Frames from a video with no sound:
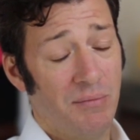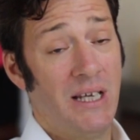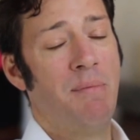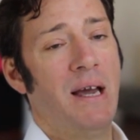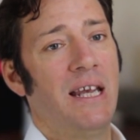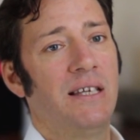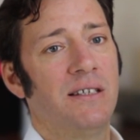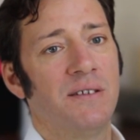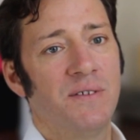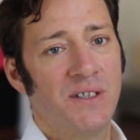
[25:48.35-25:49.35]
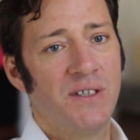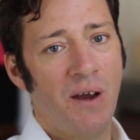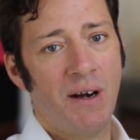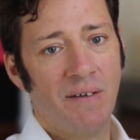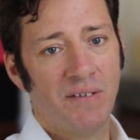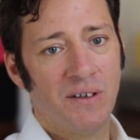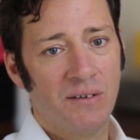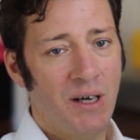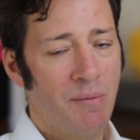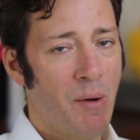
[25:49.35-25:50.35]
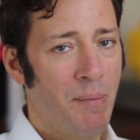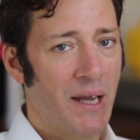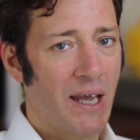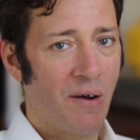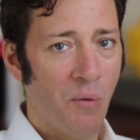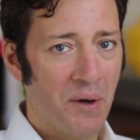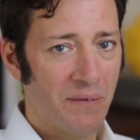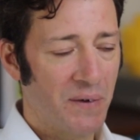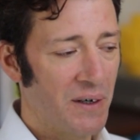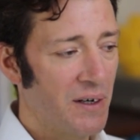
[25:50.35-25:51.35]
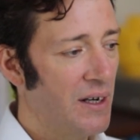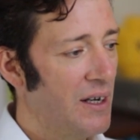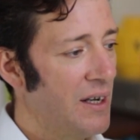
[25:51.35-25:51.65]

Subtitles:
get back into the zone after popping out or whatever.